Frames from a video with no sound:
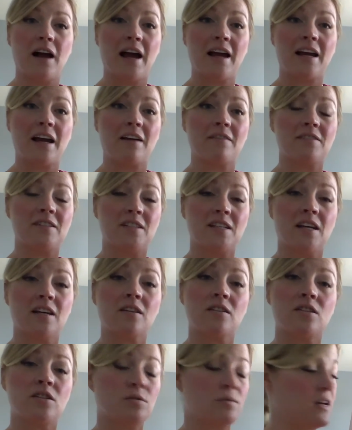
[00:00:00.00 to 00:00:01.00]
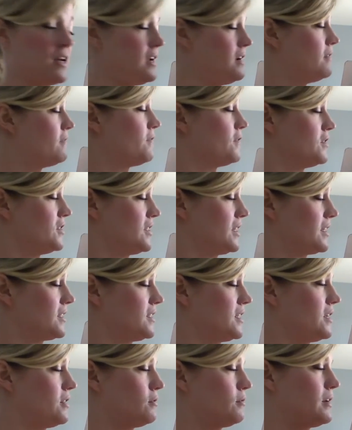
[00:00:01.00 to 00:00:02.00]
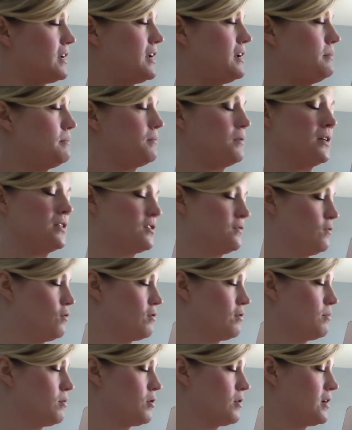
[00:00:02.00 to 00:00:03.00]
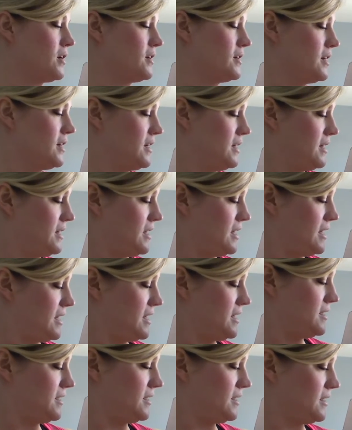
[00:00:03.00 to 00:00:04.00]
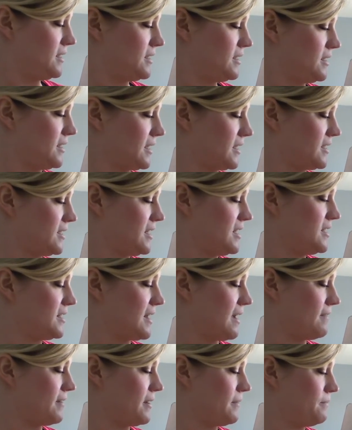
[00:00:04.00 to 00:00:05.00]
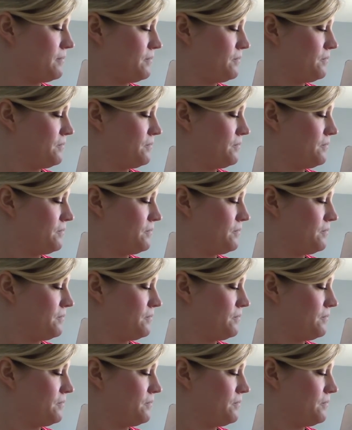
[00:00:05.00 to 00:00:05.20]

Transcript: I have 6, 3 for 63, plus 4 more is 67.